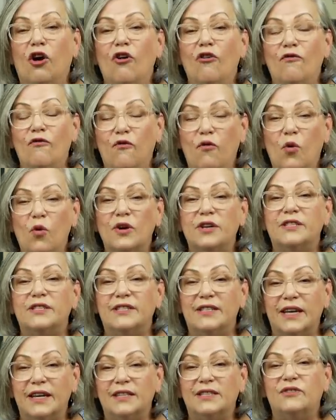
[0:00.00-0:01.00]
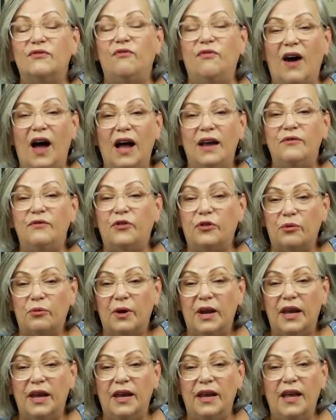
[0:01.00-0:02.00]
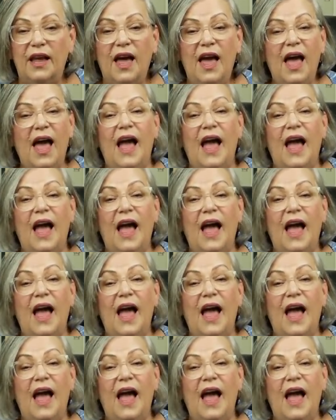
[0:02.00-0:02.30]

4653.